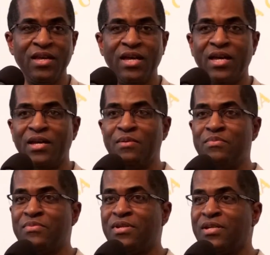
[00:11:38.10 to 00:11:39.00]

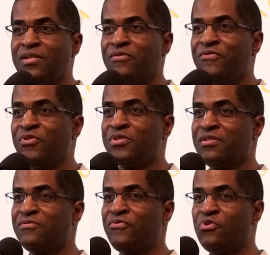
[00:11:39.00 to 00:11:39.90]
Um, first
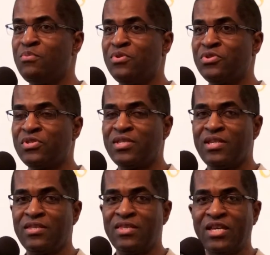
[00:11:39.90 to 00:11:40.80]
and foremost, uh, the
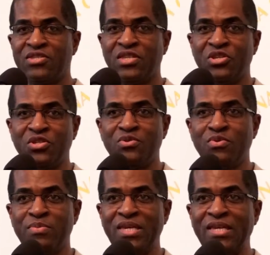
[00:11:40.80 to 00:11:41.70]
next session
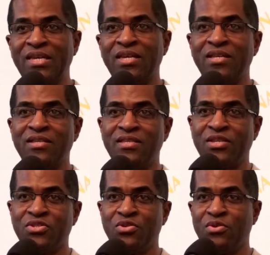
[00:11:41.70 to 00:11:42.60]
will be
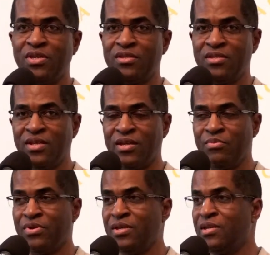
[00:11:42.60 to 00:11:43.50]
next door in the
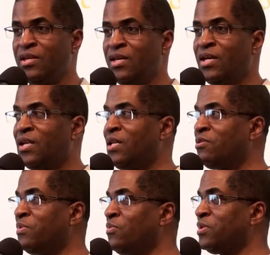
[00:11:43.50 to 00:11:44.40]
library, and that
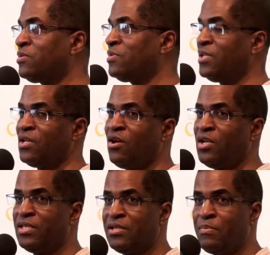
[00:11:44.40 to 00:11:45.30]
will be with
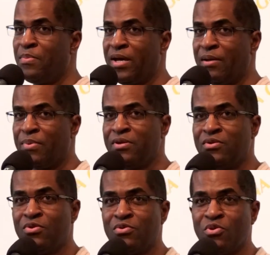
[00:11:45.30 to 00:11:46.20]
Colin Babb,
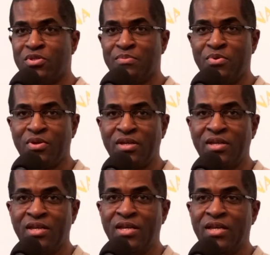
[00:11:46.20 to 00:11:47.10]
who wrote the book
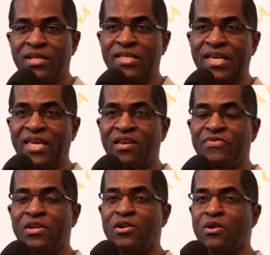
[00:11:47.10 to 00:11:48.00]
They
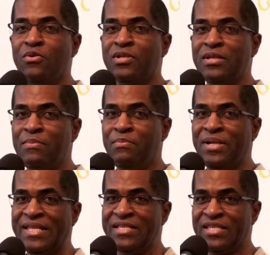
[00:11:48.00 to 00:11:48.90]
Gave the Crowd
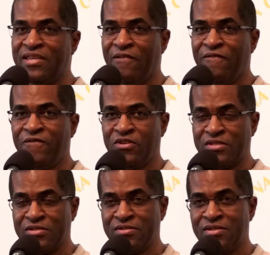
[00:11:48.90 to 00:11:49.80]
Plenty Fun.